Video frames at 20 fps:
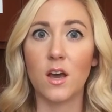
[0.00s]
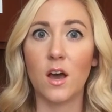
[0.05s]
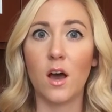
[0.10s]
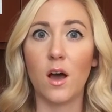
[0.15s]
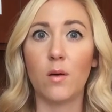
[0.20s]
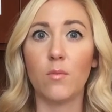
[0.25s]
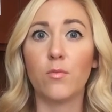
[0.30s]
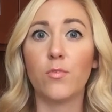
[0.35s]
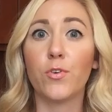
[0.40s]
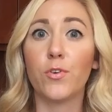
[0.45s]

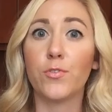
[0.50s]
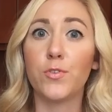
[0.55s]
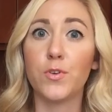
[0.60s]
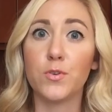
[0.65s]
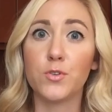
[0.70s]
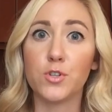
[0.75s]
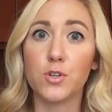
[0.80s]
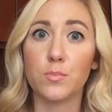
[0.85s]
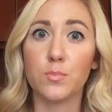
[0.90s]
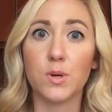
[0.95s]
um, for
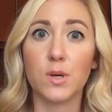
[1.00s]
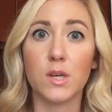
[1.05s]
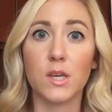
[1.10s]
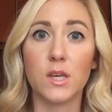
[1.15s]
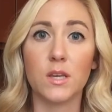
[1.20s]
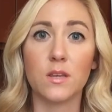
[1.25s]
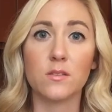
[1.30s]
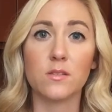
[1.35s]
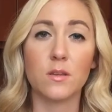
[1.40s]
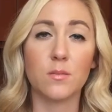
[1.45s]
future
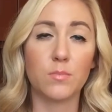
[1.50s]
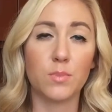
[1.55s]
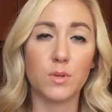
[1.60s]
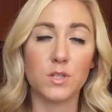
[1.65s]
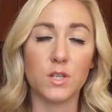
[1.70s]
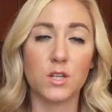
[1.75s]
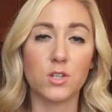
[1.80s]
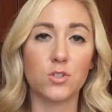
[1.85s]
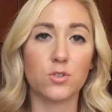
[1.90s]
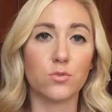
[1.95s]
bookings and
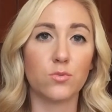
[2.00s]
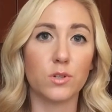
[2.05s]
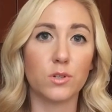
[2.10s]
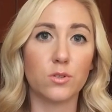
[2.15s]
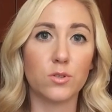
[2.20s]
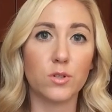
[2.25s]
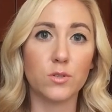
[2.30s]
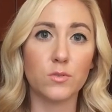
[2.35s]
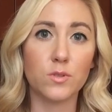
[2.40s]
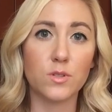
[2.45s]
potential
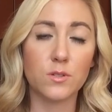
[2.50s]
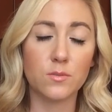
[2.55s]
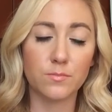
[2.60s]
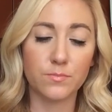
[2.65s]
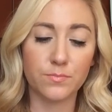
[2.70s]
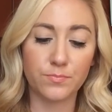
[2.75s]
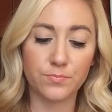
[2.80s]
recruits.